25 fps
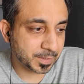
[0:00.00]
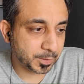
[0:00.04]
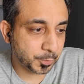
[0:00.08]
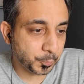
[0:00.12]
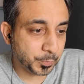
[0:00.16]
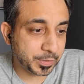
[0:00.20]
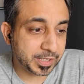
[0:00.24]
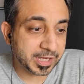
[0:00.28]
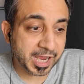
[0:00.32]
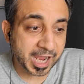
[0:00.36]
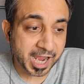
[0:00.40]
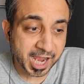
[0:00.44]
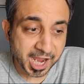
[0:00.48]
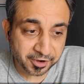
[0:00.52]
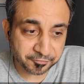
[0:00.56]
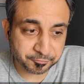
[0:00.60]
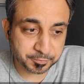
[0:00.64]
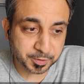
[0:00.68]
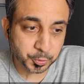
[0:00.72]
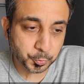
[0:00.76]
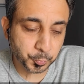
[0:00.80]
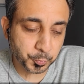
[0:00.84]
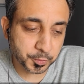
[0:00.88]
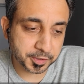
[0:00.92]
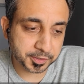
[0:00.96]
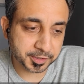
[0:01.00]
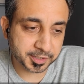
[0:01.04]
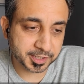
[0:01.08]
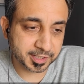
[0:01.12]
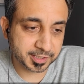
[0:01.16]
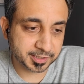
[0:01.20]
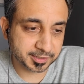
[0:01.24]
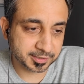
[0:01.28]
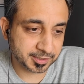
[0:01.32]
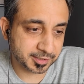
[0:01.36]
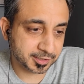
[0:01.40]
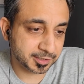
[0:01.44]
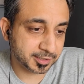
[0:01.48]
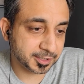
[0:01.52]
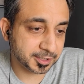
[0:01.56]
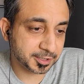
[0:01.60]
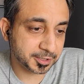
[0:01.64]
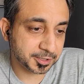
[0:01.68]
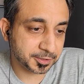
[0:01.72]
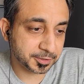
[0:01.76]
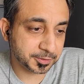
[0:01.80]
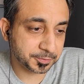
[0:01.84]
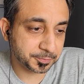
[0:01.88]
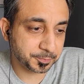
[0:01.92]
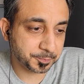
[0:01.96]
We have been working,
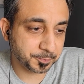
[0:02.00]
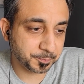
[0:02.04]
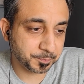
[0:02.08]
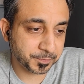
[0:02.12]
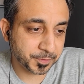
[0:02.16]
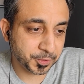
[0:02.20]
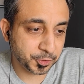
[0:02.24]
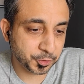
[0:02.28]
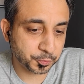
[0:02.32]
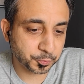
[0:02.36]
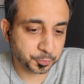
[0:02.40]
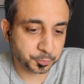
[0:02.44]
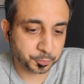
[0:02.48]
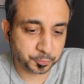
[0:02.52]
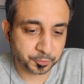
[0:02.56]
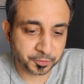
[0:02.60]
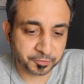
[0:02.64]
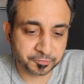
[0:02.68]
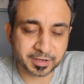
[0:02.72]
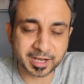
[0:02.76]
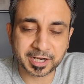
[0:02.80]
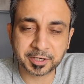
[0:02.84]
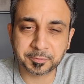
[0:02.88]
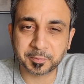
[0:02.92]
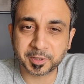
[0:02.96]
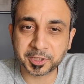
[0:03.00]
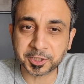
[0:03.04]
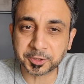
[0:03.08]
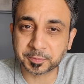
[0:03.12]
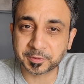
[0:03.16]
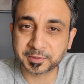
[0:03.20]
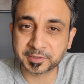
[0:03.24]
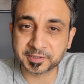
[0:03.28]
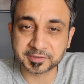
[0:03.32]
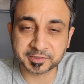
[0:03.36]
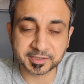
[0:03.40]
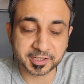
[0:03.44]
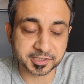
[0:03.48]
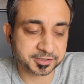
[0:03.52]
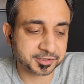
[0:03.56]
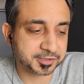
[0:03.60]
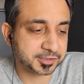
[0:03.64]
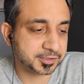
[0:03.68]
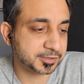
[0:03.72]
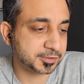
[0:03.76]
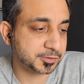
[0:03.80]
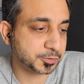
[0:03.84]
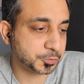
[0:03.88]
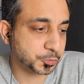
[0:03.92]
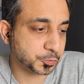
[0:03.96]
we've had multiple
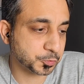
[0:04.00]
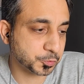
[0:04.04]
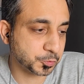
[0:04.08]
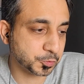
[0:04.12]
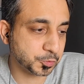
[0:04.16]
discussions